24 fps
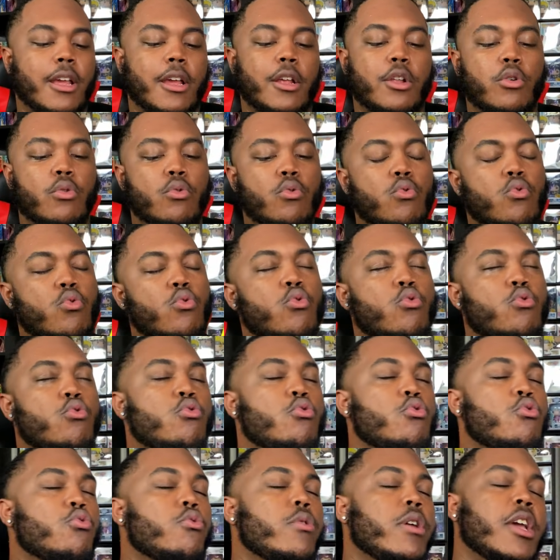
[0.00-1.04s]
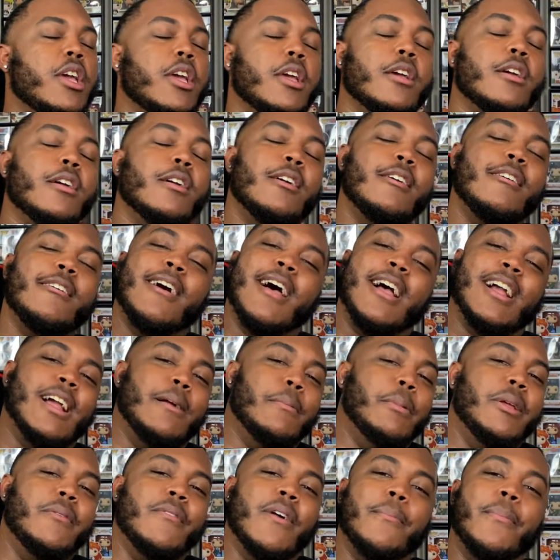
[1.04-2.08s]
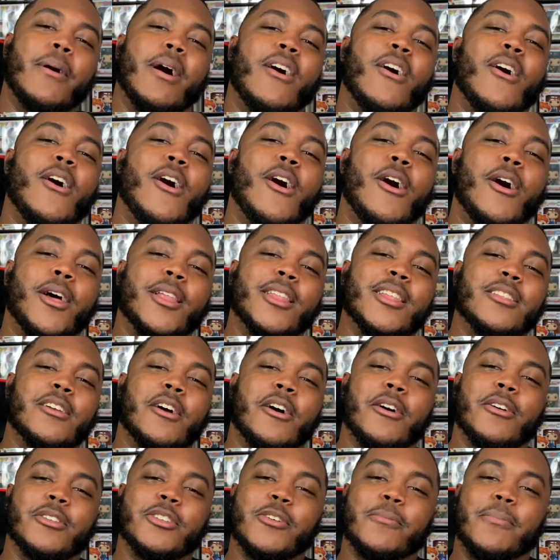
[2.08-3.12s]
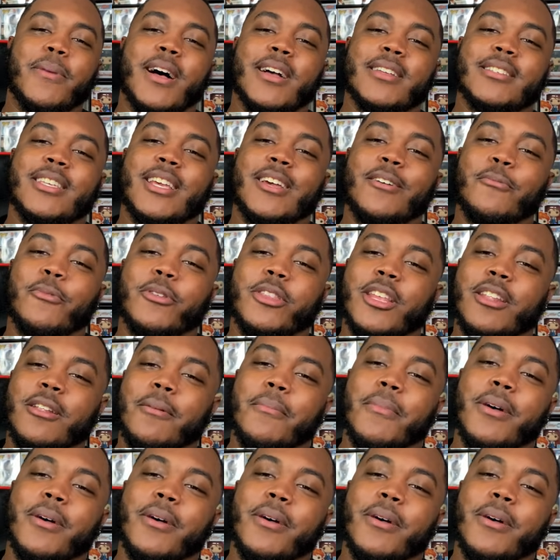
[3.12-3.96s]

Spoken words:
And hoo-wee, can't believe I bought all the Naruto box set within a